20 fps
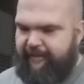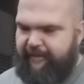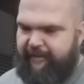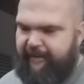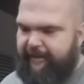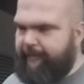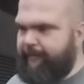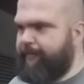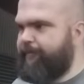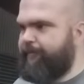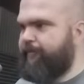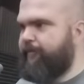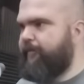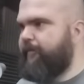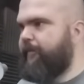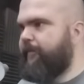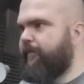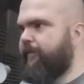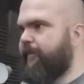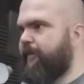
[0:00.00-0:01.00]
the game.
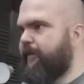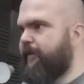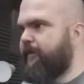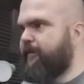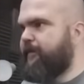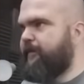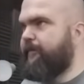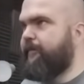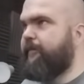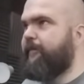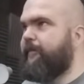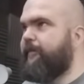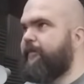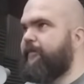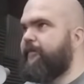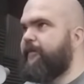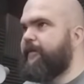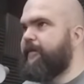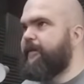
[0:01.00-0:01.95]
Because this